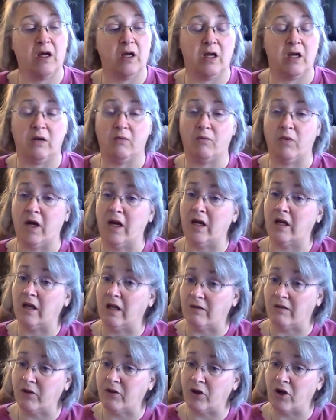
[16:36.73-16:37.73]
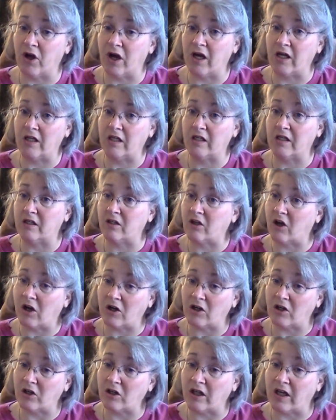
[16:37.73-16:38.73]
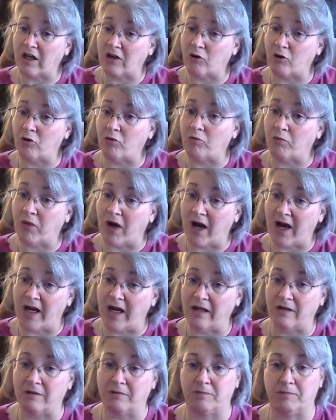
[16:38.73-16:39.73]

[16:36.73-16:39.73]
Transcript: Anyway, love you guys. Talk to you later. Bye.